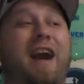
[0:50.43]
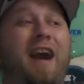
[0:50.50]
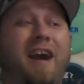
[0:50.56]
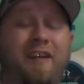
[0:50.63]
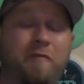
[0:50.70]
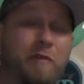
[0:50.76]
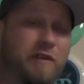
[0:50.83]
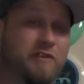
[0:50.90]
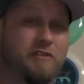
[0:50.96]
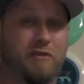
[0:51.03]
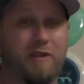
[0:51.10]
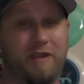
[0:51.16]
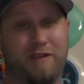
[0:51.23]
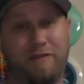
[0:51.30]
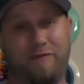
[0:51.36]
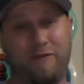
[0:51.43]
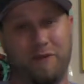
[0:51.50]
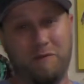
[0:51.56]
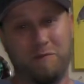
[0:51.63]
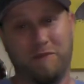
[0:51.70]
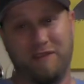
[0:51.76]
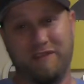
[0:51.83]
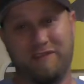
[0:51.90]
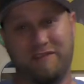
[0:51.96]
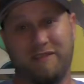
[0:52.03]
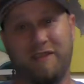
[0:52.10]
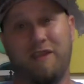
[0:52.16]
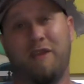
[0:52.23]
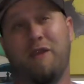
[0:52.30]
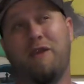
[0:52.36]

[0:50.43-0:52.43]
I've been trying to film this